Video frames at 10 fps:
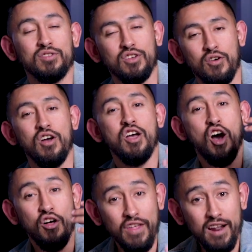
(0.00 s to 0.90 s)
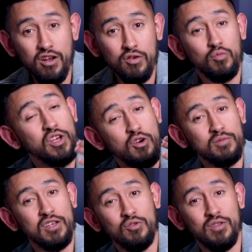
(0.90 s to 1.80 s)
So on that note, we
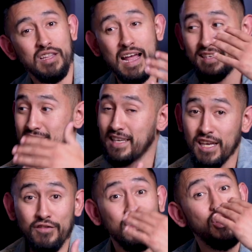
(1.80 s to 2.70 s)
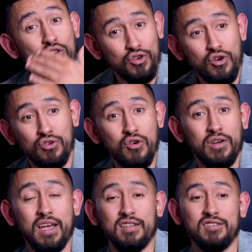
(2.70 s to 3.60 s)
hope that you like Steve. Go
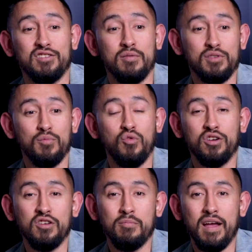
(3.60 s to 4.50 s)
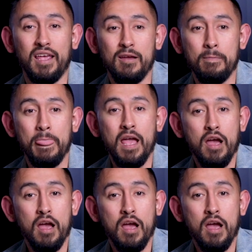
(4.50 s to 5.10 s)
get some work done by him.